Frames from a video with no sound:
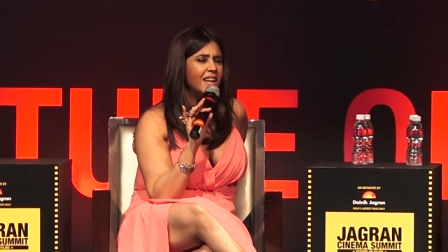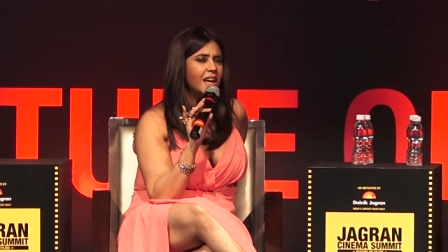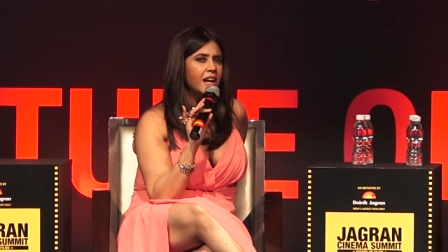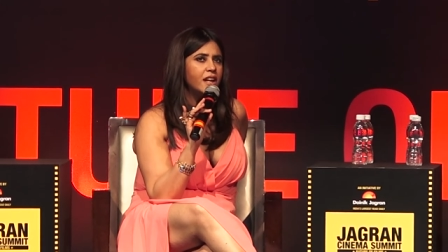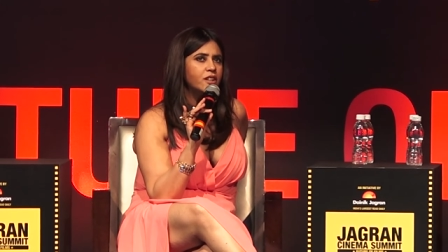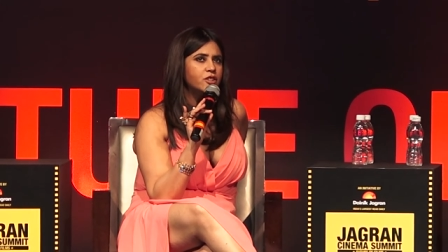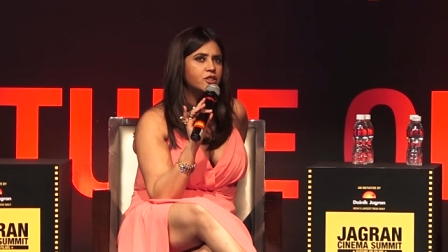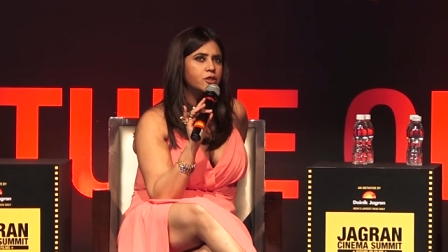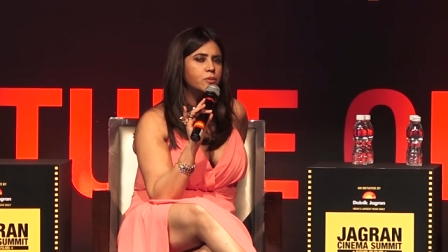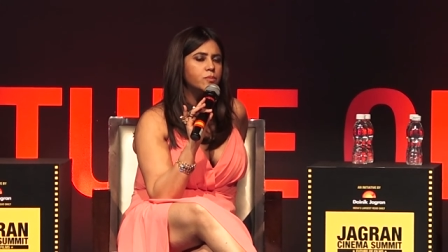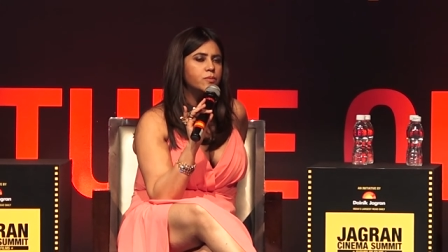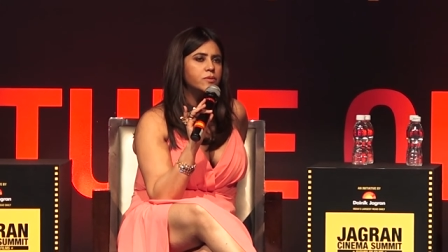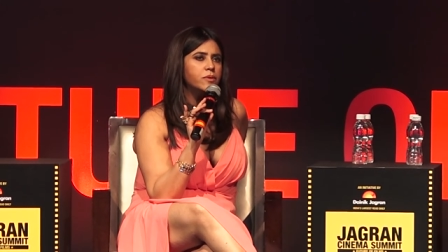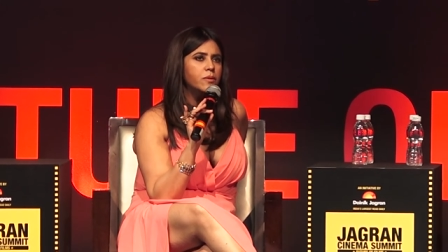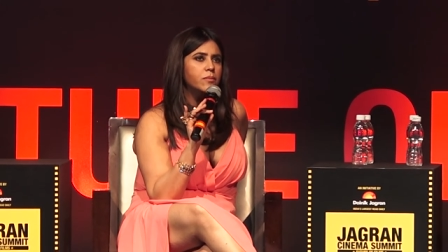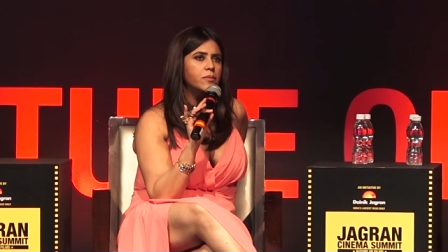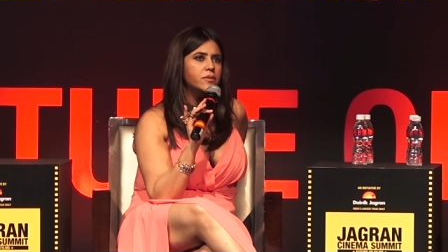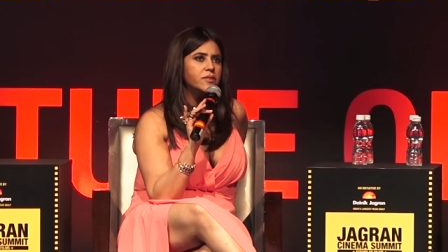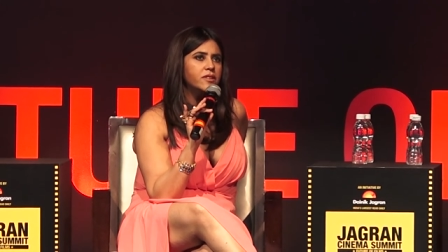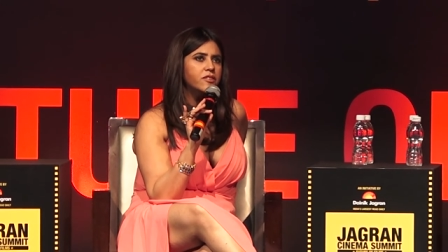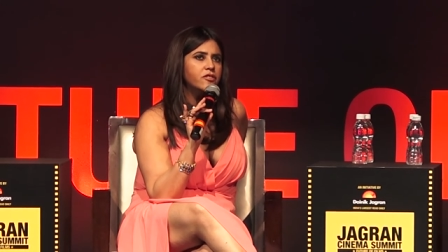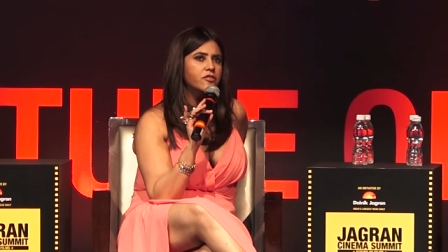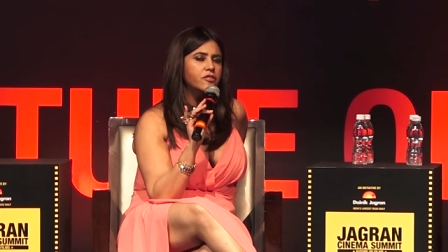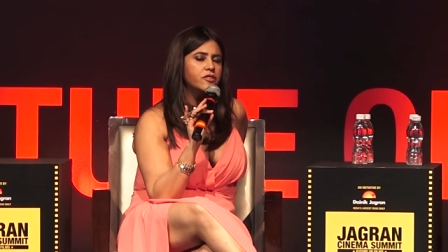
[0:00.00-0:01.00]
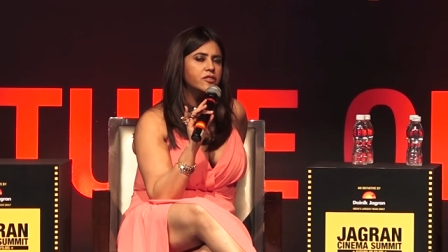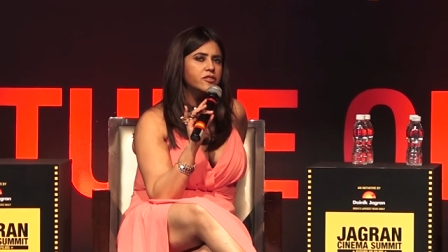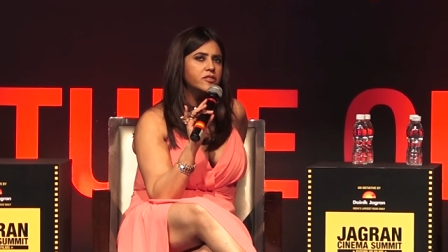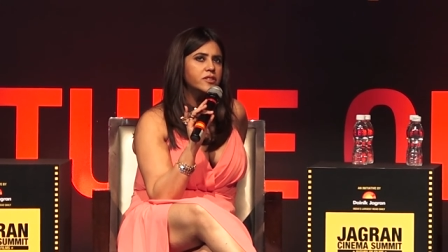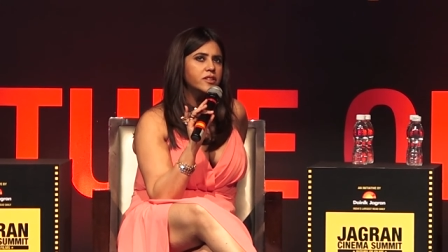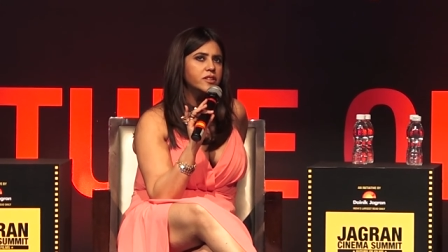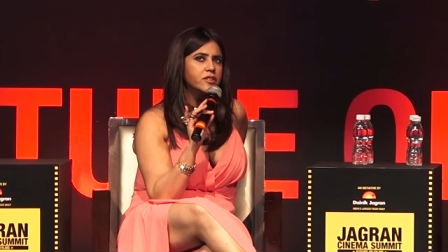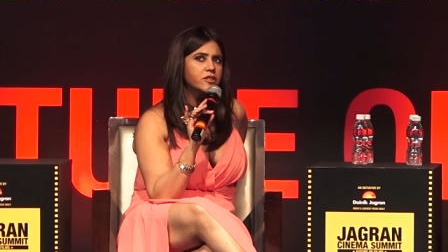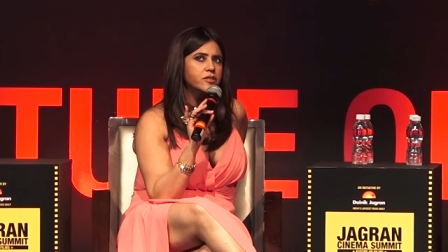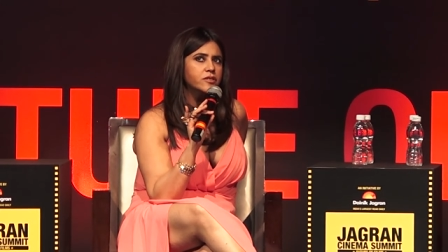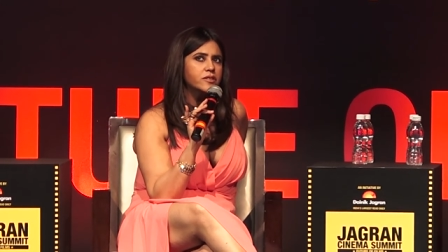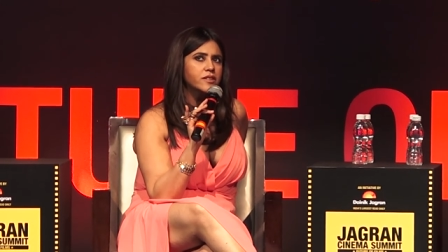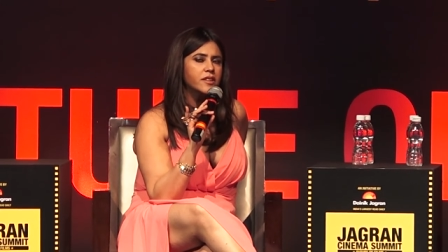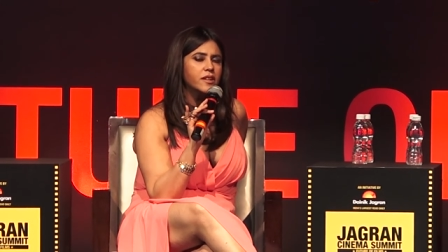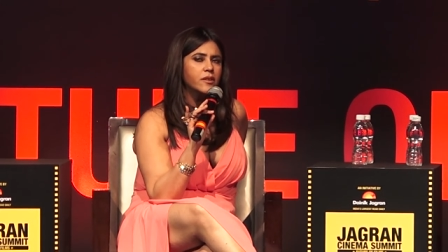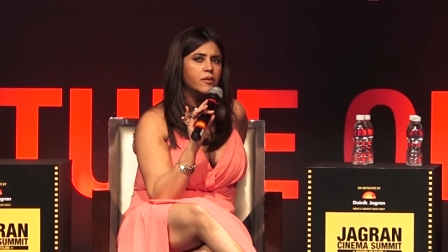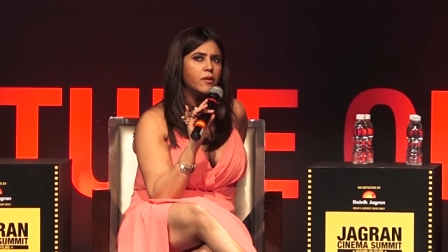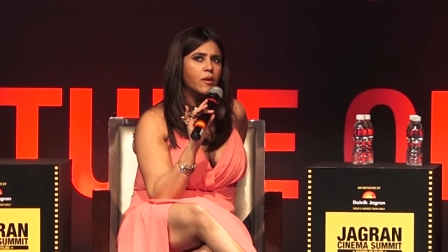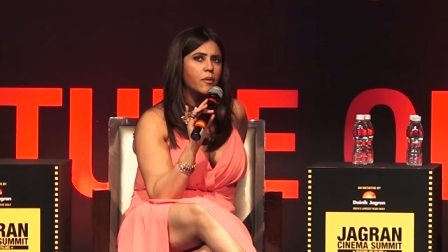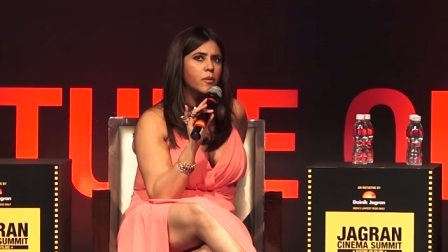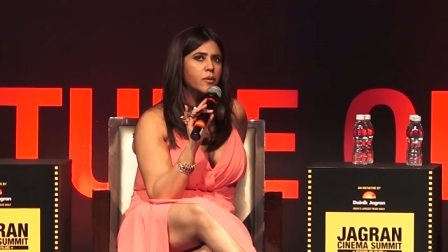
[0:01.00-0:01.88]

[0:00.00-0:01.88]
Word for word: yeah, she was always interested. She said, you know,